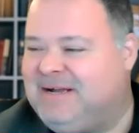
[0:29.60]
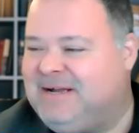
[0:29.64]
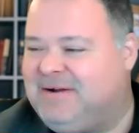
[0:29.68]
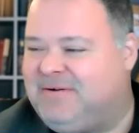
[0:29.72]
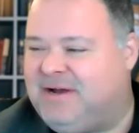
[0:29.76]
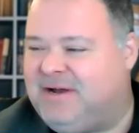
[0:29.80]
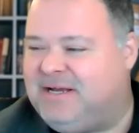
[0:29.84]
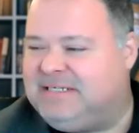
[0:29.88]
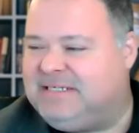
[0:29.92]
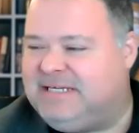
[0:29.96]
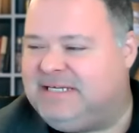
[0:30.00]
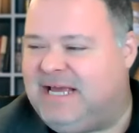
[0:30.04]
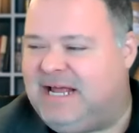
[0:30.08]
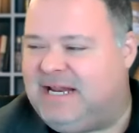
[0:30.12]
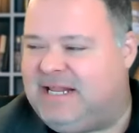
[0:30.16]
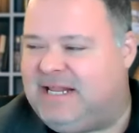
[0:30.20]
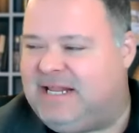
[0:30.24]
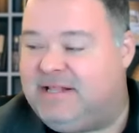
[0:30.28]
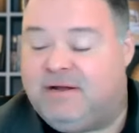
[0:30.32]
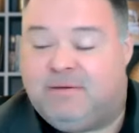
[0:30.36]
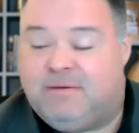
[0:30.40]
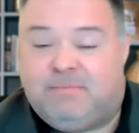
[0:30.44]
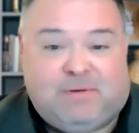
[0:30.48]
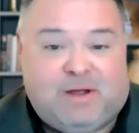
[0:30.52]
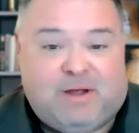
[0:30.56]
Crazy Eddie,
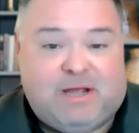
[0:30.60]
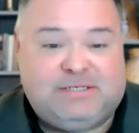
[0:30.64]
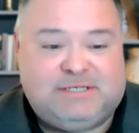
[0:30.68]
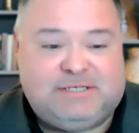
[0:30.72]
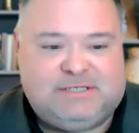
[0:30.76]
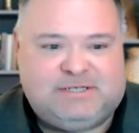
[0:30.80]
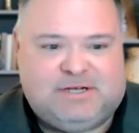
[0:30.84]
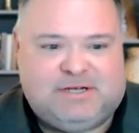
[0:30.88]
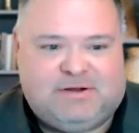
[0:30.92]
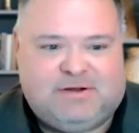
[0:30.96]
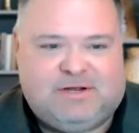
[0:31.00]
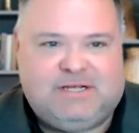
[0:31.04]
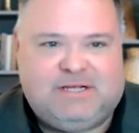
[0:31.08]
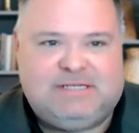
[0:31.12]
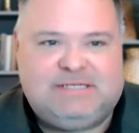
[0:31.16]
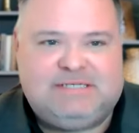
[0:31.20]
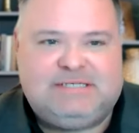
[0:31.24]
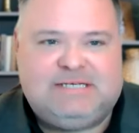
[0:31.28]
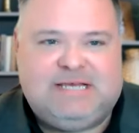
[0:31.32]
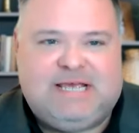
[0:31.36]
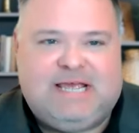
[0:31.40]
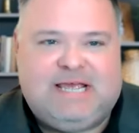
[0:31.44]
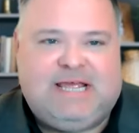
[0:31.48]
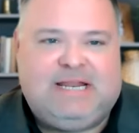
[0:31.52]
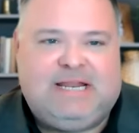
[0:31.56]
their prices are
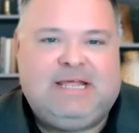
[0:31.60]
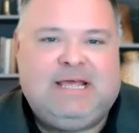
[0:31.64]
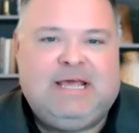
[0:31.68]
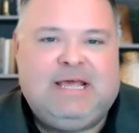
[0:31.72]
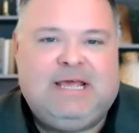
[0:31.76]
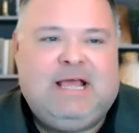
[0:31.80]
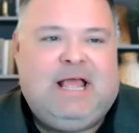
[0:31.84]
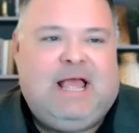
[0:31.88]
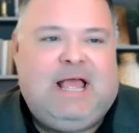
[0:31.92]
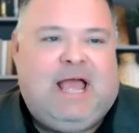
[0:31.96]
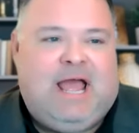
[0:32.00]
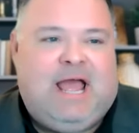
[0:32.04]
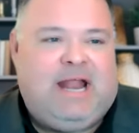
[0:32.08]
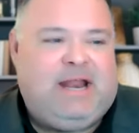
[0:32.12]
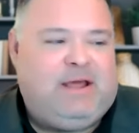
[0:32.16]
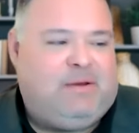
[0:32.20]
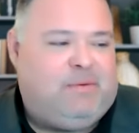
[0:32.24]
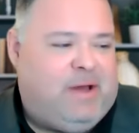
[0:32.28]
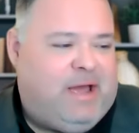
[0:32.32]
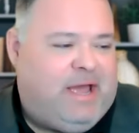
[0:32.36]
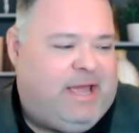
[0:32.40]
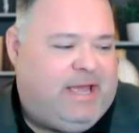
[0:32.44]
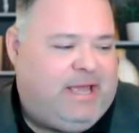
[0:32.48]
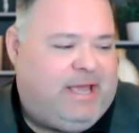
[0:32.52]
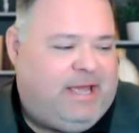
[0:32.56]
insane.
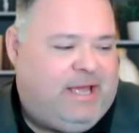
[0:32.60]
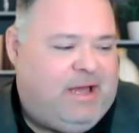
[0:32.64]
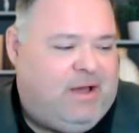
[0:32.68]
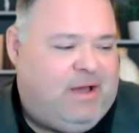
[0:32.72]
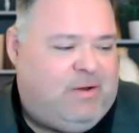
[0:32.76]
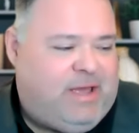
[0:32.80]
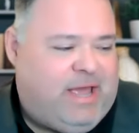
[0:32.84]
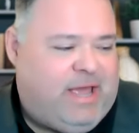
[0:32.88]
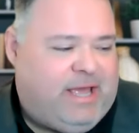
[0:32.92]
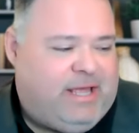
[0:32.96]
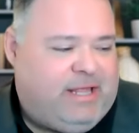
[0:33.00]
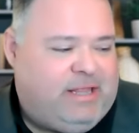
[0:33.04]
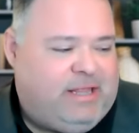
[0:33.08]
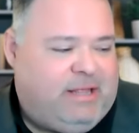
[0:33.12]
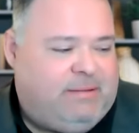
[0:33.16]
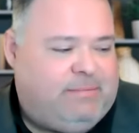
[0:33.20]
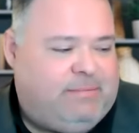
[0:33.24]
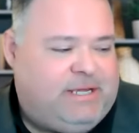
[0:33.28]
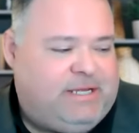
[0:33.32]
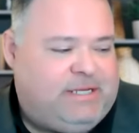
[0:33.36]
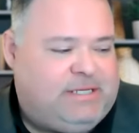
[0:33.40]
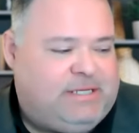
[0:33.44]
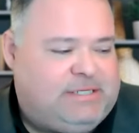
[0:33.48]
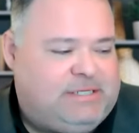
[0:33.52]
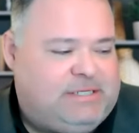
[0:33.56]
Anyway, okay, let
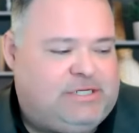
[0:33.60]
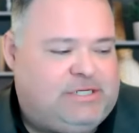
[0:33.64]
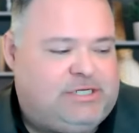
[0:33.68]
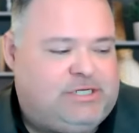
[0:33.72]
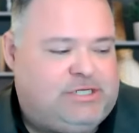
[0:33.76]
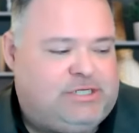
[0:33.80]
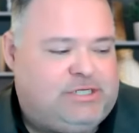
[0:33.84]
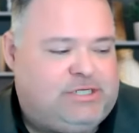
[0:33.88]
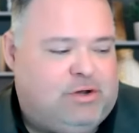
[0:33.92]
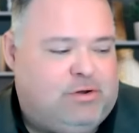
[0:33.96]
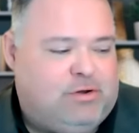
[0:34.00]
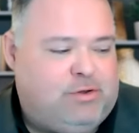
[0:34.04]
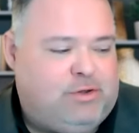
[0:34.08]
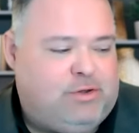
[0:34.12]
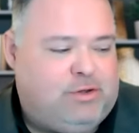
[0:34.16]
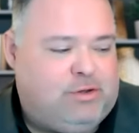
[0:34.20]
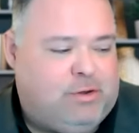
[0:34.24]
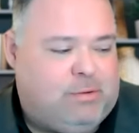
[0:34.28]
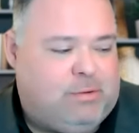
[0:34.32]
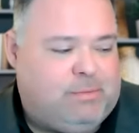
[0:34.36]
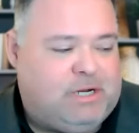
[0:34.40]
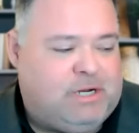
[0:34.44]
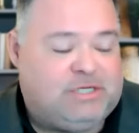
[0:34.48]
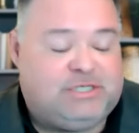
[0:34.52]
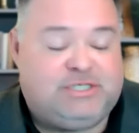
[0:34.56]
me show
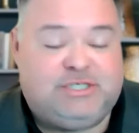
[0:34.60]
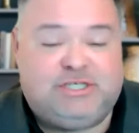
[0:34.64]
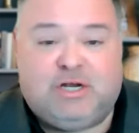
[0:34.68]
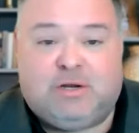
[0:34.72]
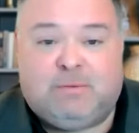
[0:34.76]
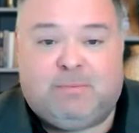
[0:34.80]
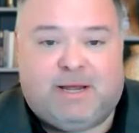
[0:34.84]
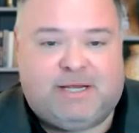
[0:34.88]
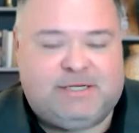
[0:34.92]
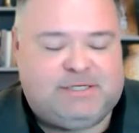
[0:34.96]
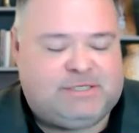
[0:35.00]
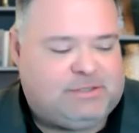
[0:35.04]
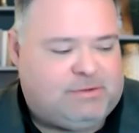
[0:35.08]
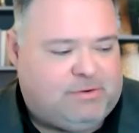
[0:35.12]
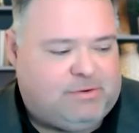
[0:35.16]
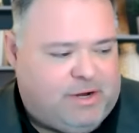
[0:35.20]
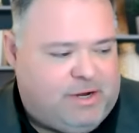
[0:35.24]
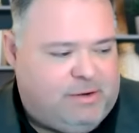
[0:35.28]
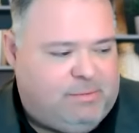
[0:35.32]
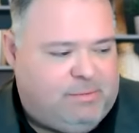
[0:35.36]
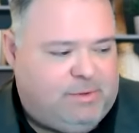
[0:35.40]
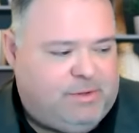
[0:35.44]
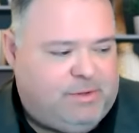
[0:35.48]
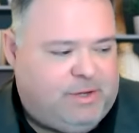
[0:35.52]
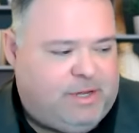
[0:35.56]
you. I'm going to share my
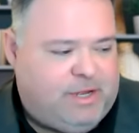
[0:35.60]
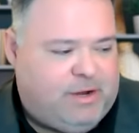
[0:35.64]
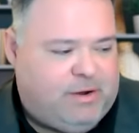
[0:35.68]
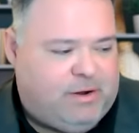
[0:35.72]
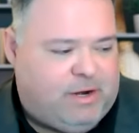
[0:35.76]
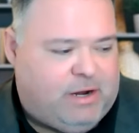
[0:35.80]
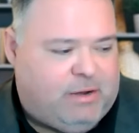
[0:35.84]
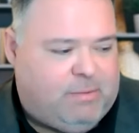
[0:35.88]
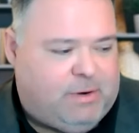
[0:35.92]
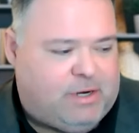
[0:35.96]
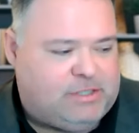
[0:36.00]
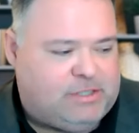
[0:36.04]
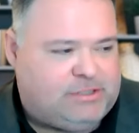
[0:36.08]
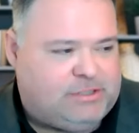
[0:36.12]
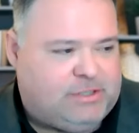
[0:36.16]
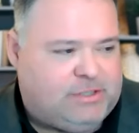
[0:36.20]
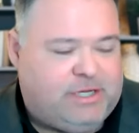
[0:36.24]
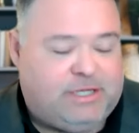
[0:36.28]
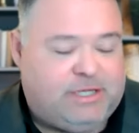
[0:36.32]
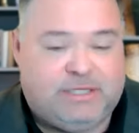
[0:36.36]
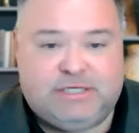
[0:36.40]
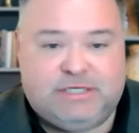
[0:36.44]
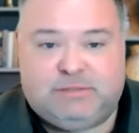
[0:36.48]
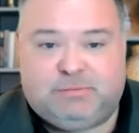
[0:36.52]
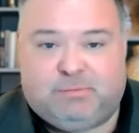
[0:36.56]
screen with you here, and I want to show
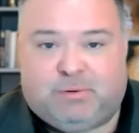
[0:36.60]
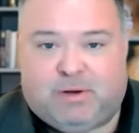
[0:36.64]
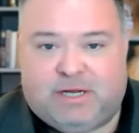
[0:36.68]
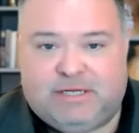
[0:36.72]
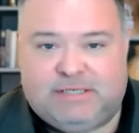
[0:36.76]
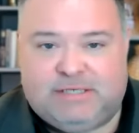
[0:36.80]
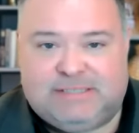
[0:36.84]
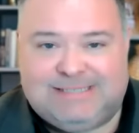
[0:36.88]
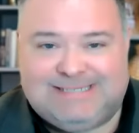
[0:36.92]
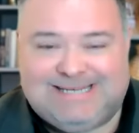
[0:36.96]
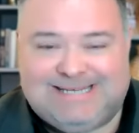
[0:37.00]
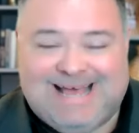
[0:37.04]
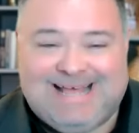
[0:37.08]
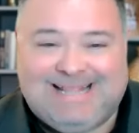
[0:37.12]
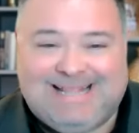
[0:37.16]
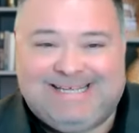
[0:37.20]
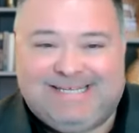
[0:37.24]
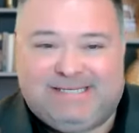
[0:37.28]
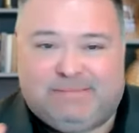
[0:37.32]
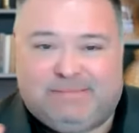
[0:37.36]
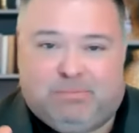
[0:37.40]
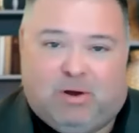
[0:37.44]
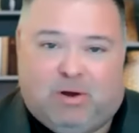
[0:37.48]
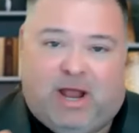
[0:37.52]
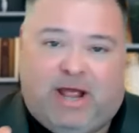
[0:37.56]
you these prices on
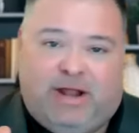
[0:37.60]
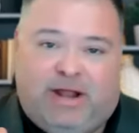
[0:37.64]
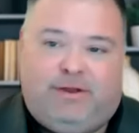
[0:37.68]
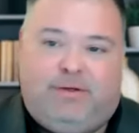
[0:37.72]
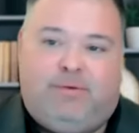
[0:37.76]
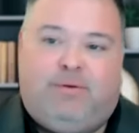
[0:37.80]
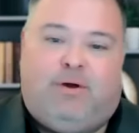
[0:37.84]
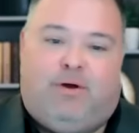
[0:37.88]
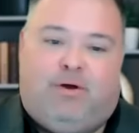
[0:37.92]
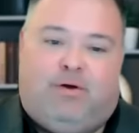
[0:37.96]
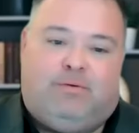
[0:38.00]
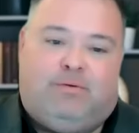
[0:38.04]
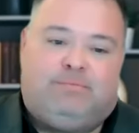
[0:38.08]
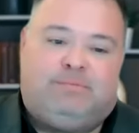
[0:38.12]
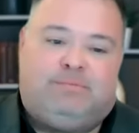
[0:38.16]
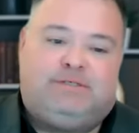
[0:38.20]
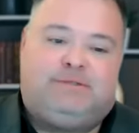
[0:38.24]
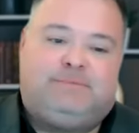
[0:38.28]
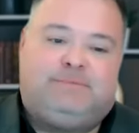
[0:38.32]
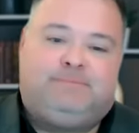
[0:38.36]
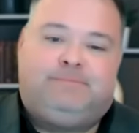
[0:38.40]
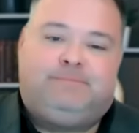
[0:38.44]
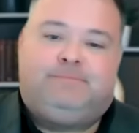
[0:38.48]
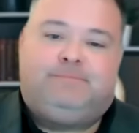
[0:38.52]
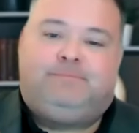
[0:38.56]
these brand new
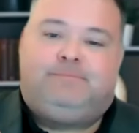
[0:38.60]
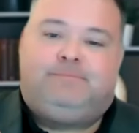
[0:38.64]
homes